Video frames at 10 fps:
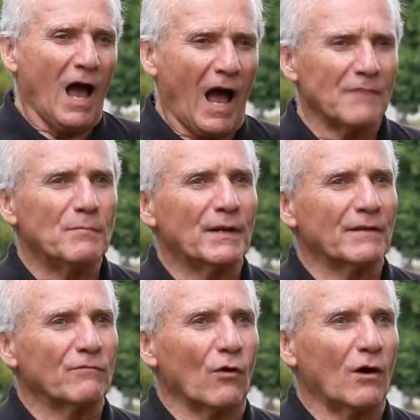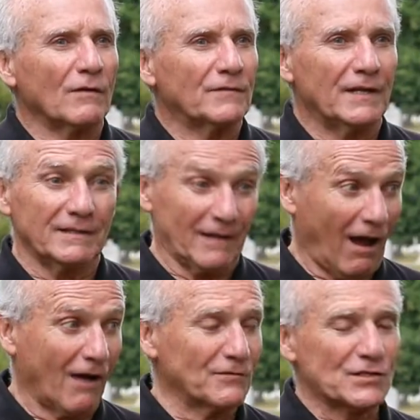I've been involved,
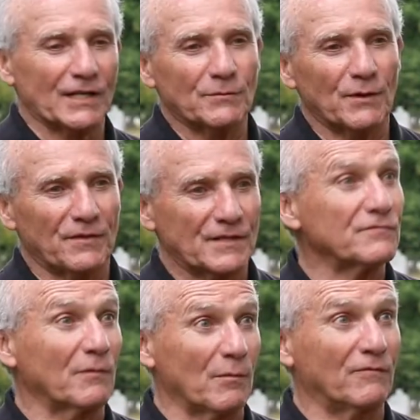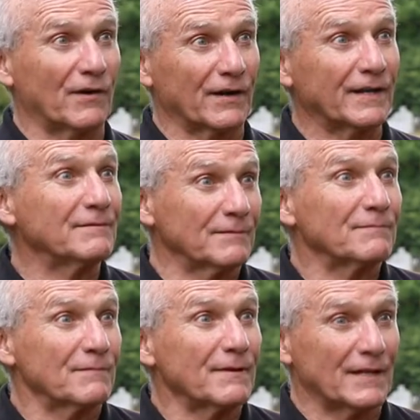obviously, with this from the very
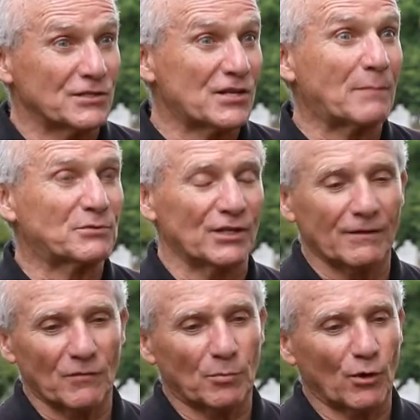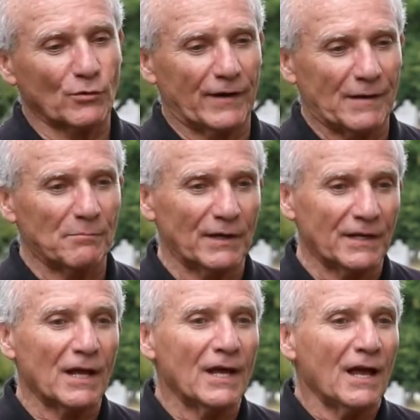inception of the program, but
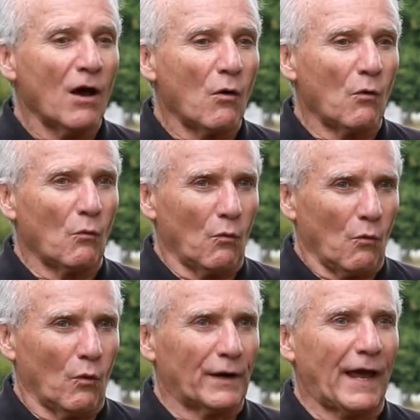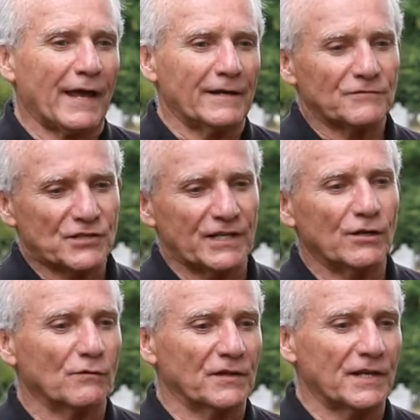what I have seen
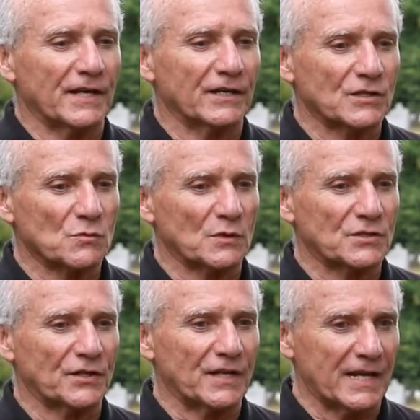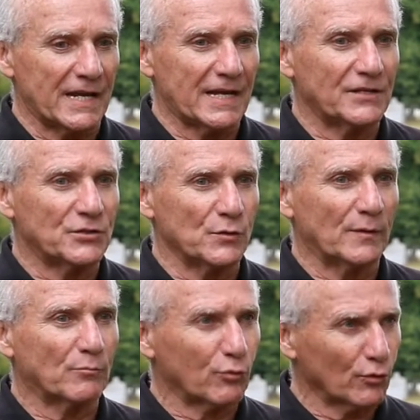over the years was a need to
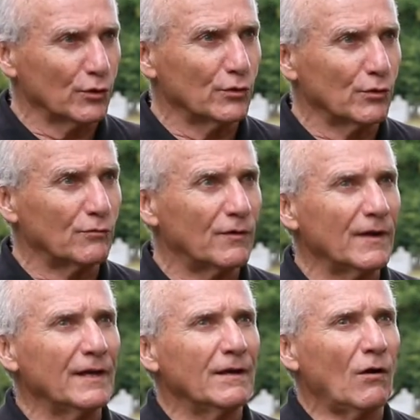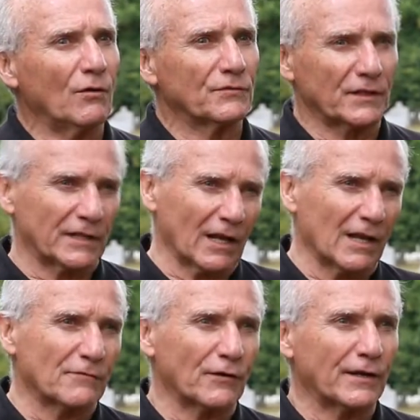improve on the
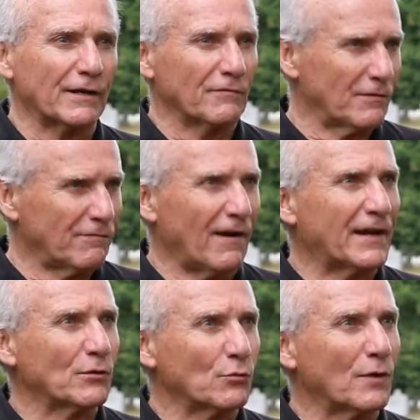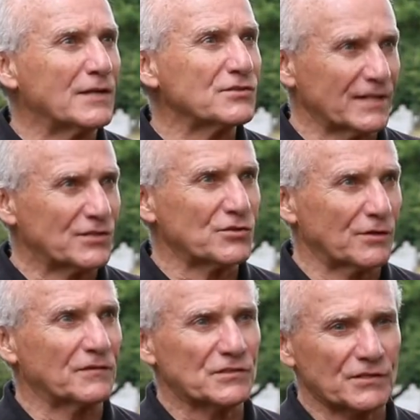delivery of the final resting
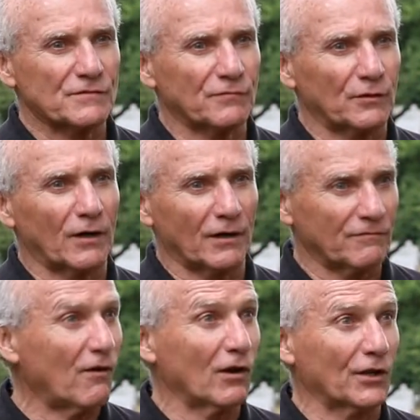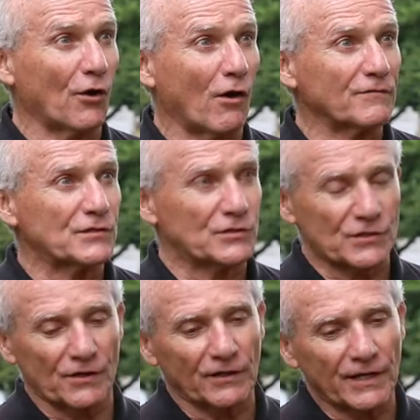services for our fallen
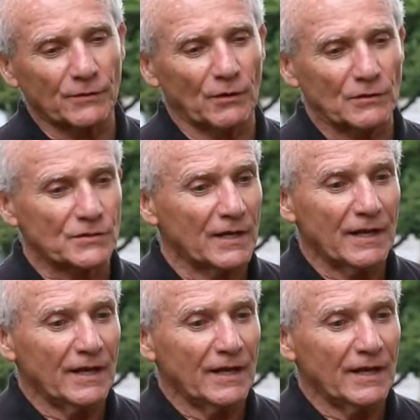officers and our heroes.